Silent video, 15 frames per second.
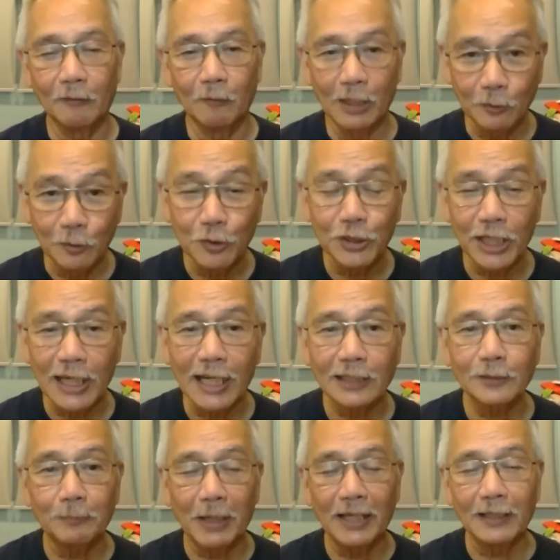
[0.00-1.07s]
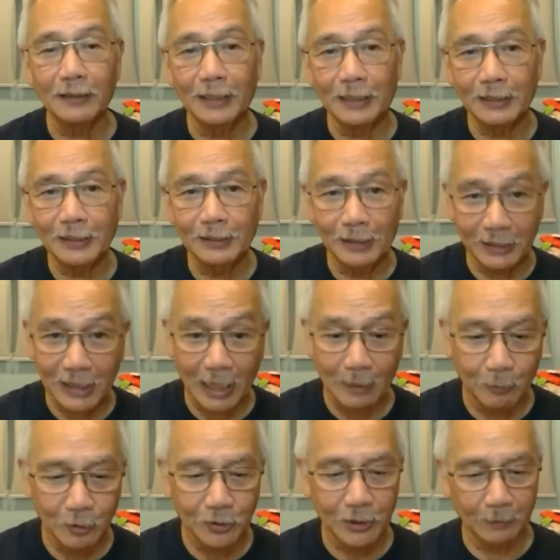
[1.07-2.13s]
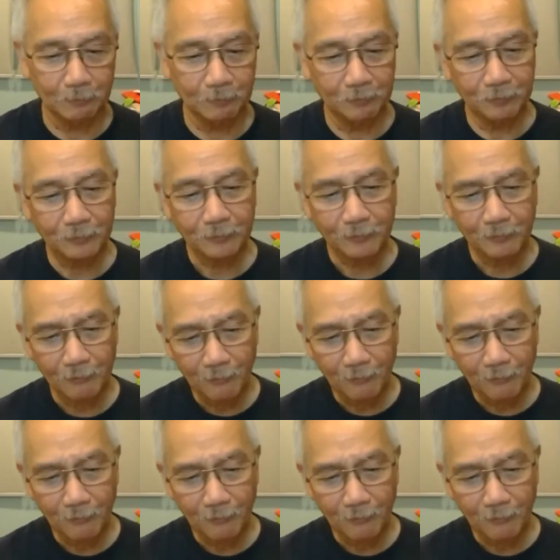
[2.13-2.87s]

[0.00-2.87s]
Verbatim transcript: uh, one crucial aspect is discipleship.